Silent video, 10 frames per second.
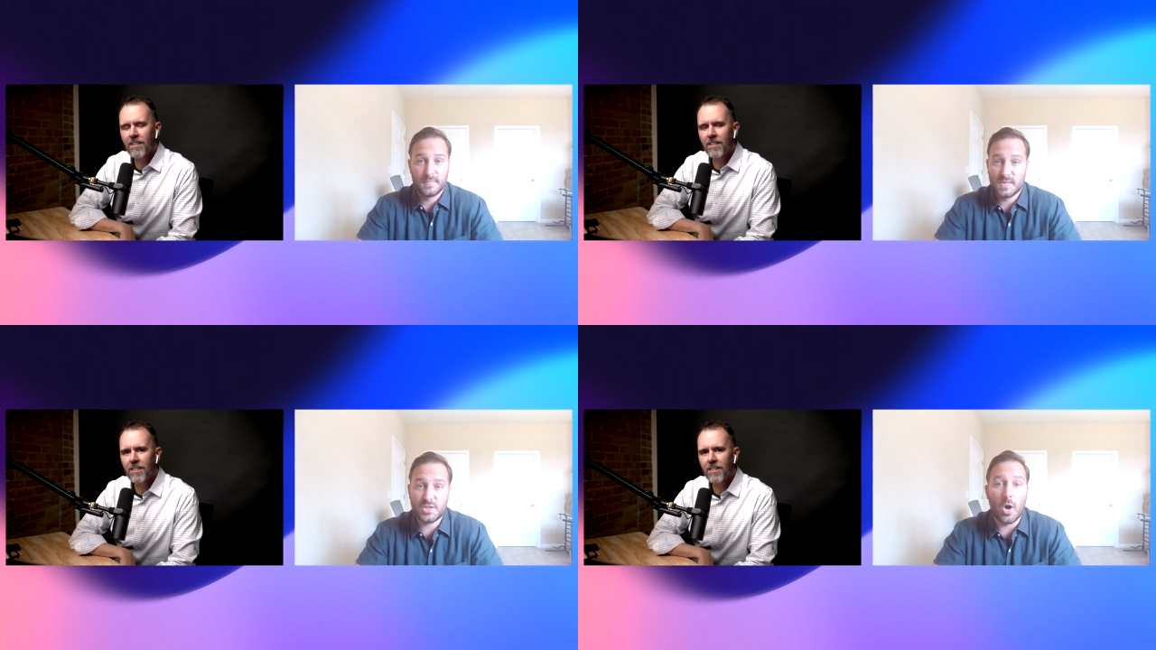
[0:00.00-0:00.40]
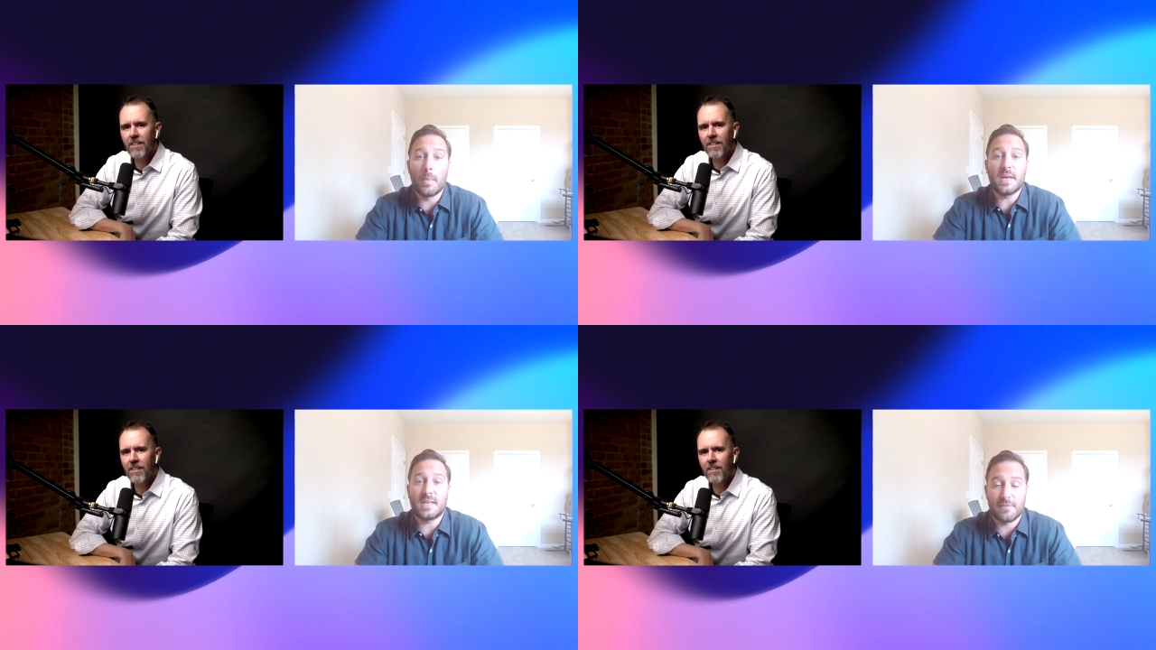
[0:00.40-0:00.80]

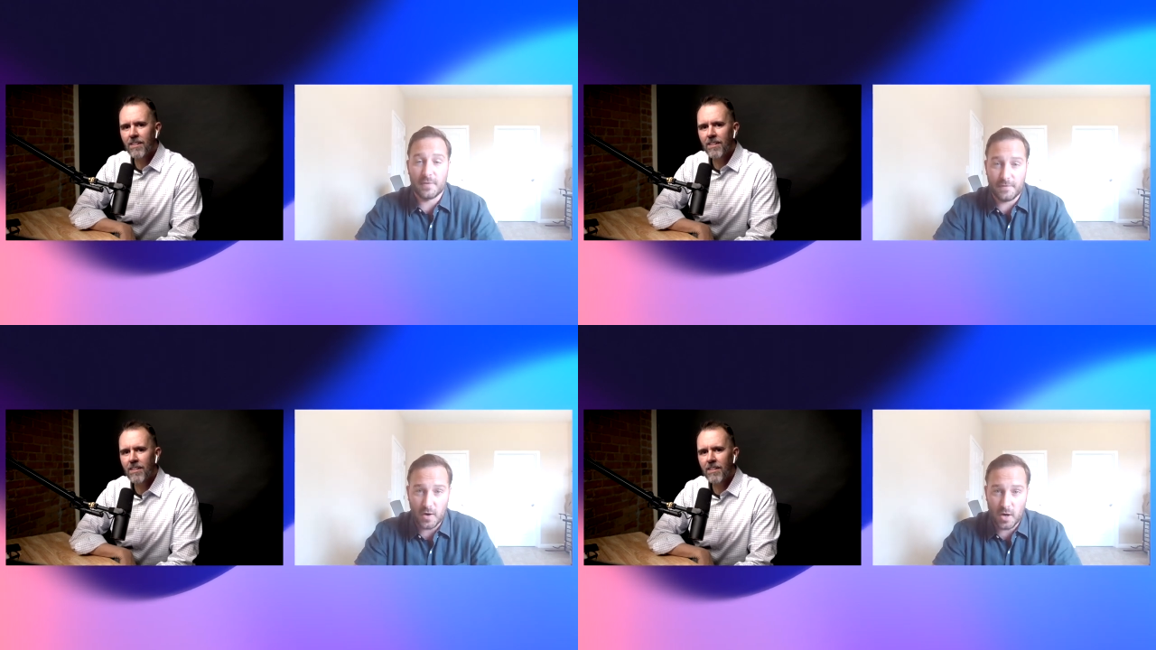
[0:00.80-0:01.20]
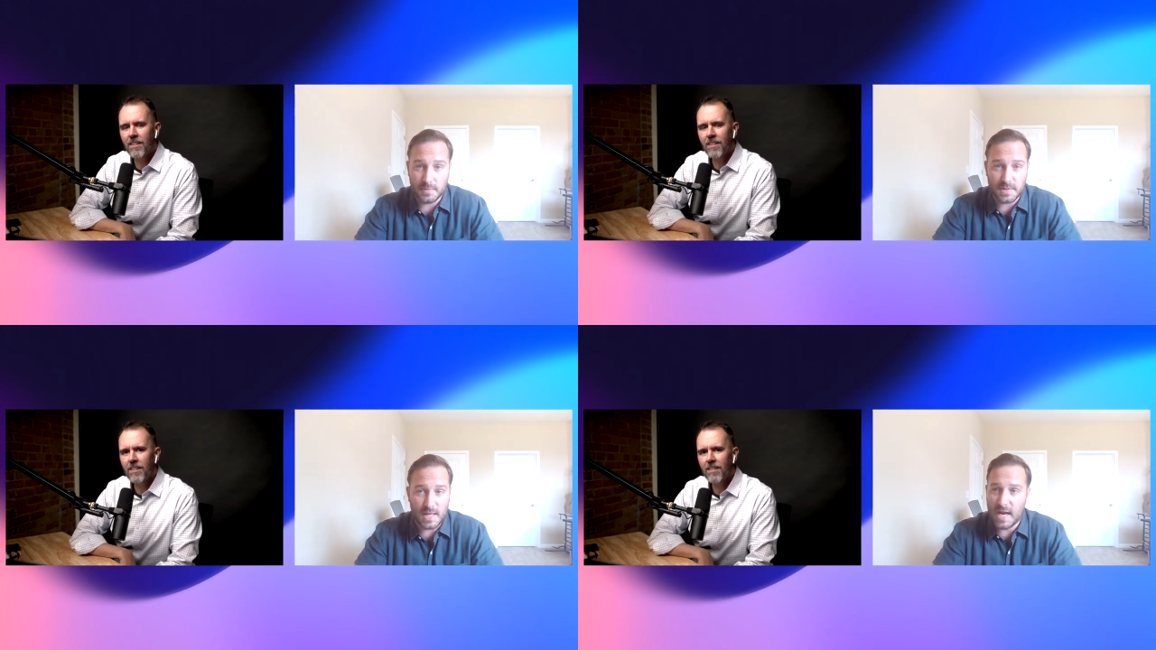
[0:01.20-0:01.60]
Speaker 1: so many different
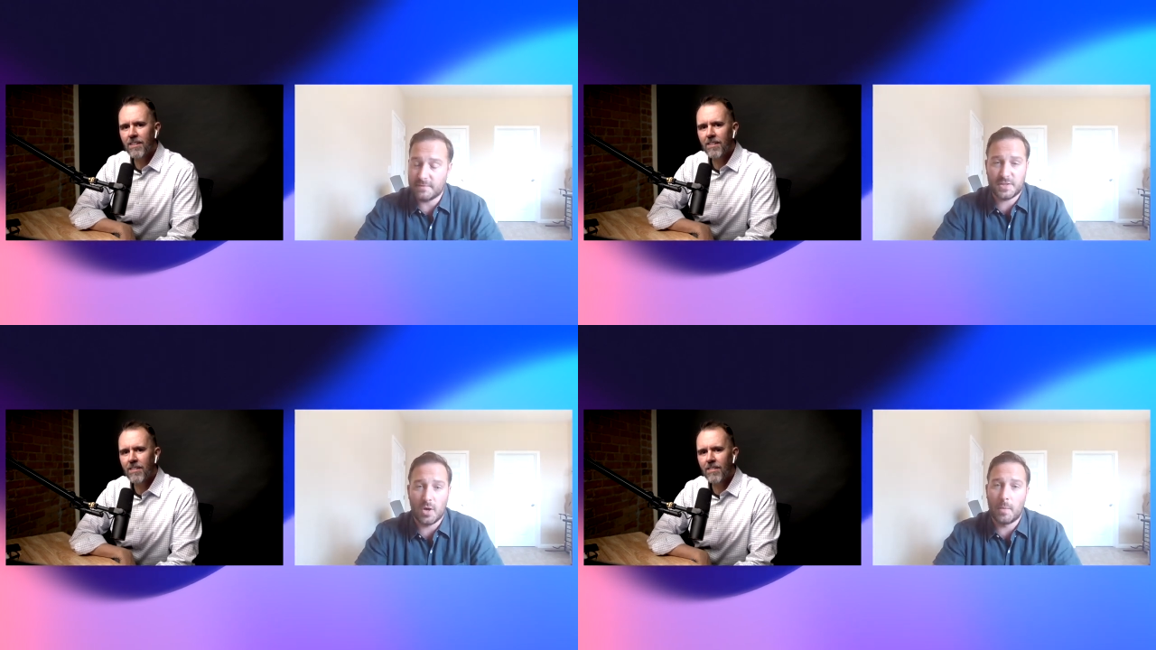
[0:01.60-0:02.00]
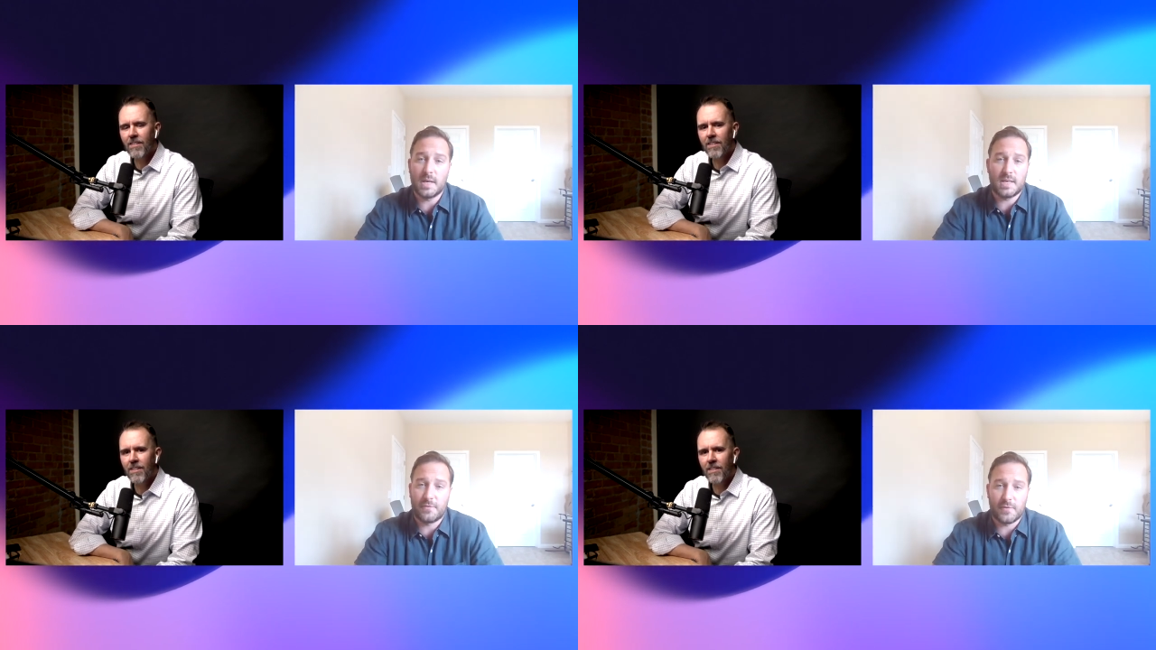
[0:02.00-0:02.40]
firms, they have so
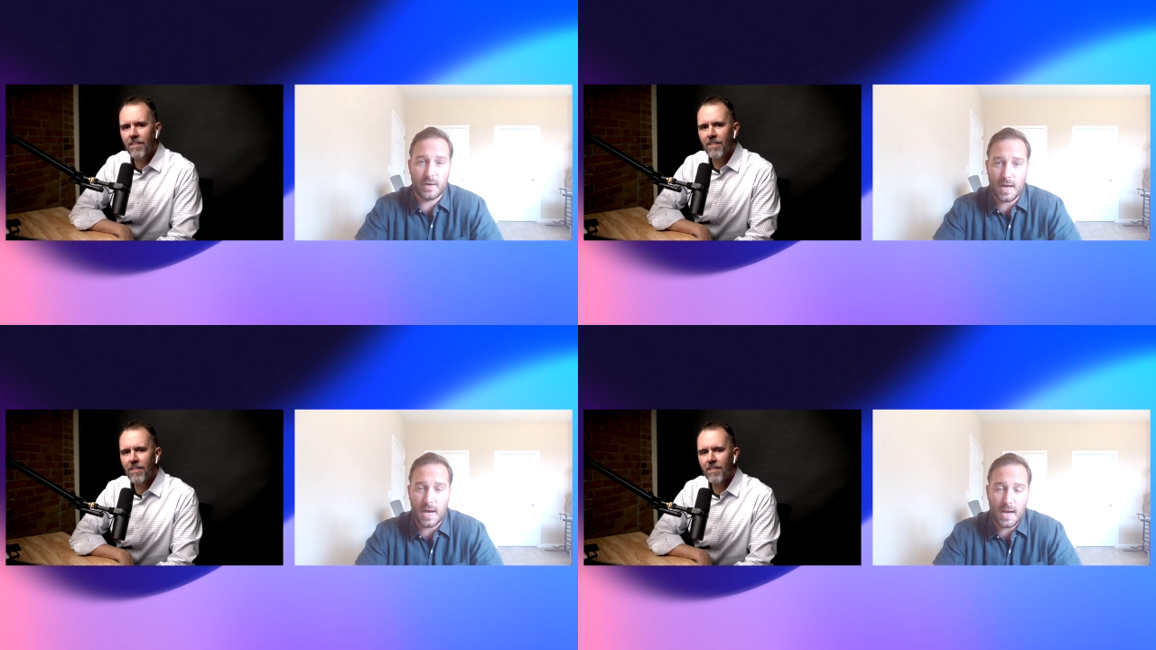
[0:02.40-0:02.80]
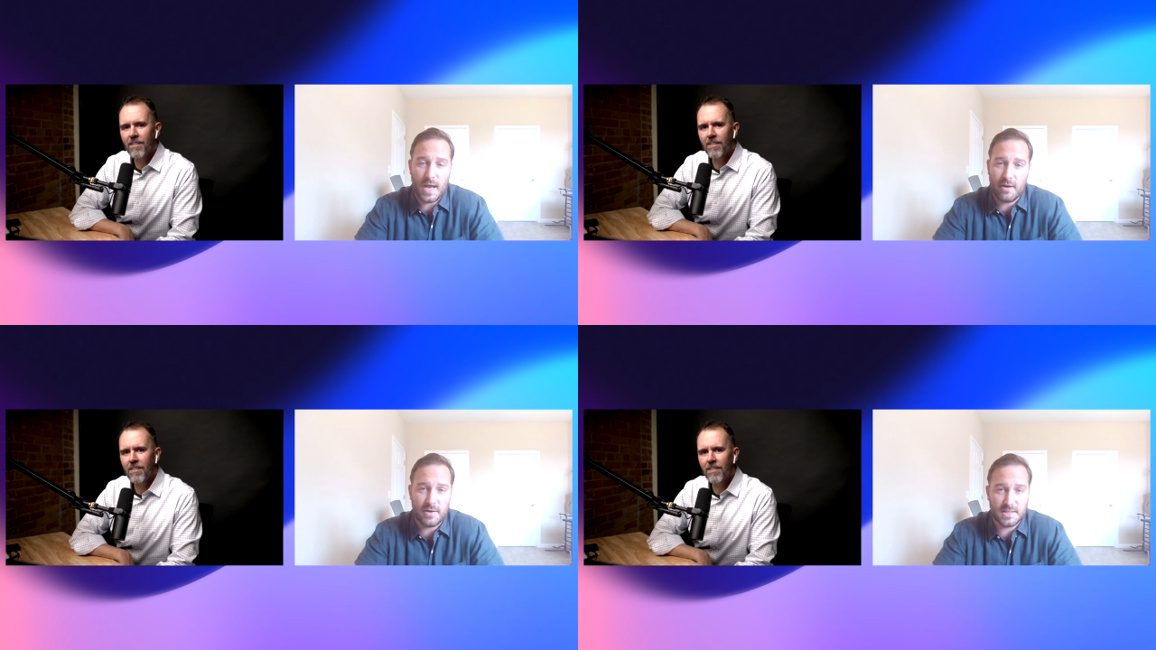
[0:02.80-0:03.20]
many different uh,
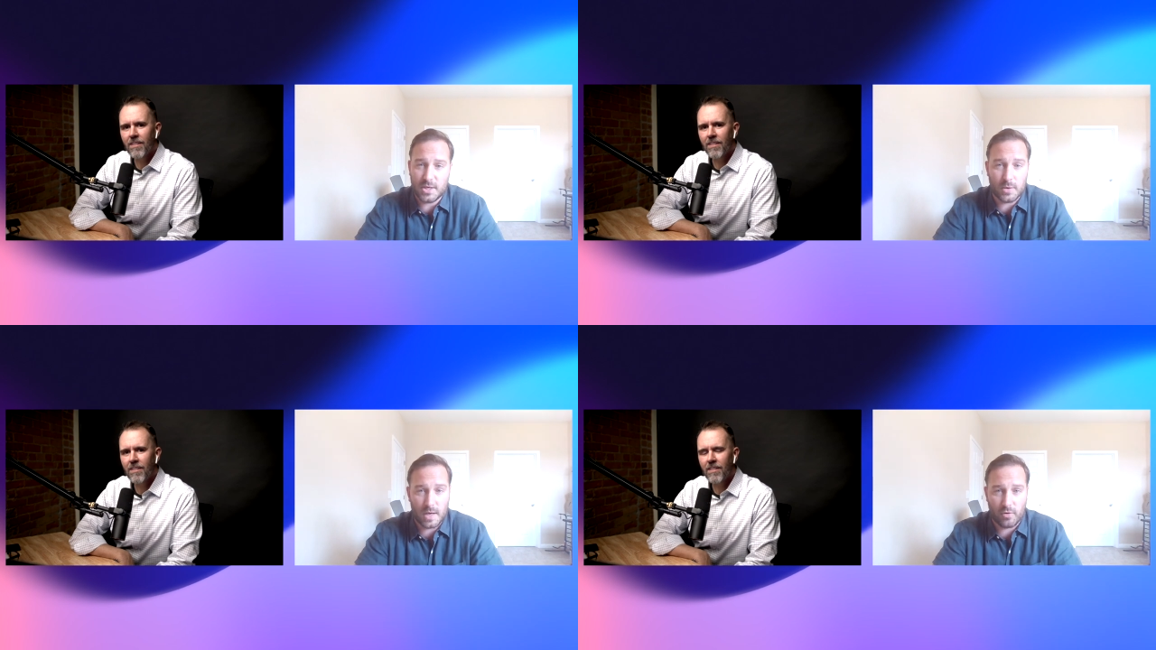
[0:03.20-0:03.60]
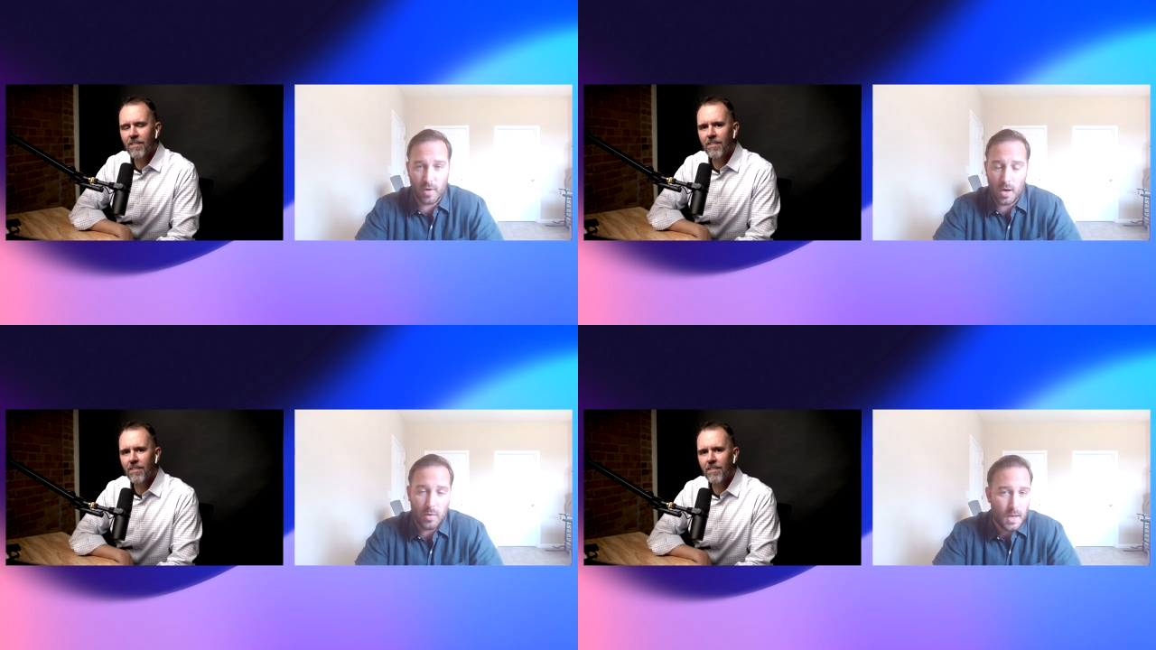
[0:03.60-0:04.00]
areas that you can
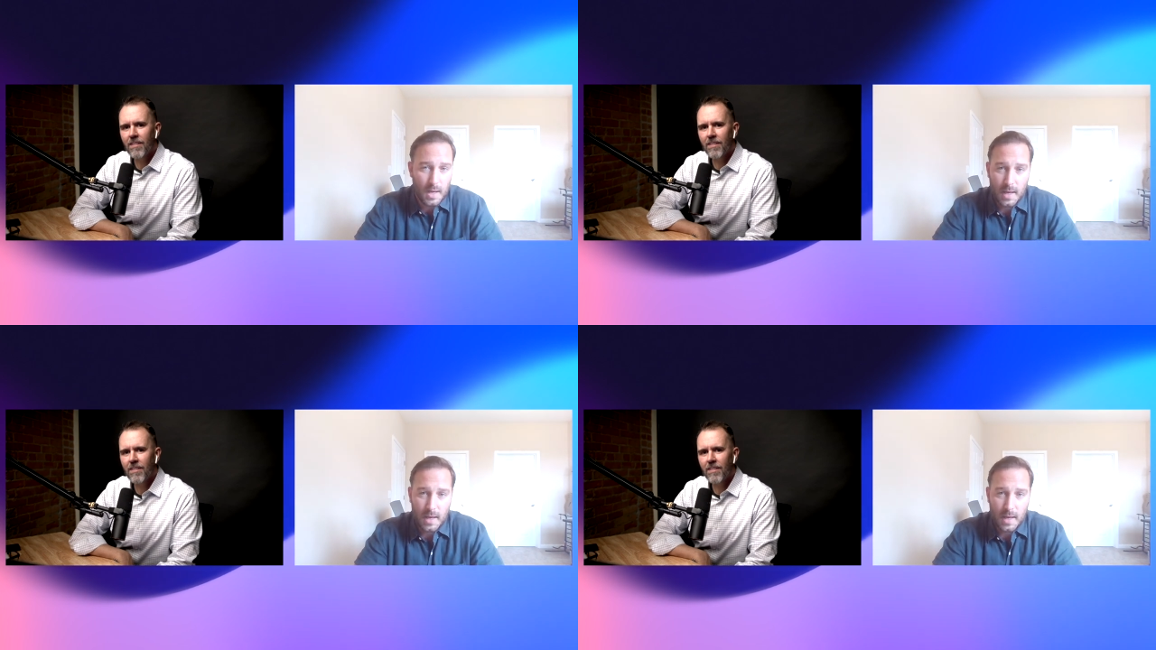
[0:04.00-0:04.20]
grow.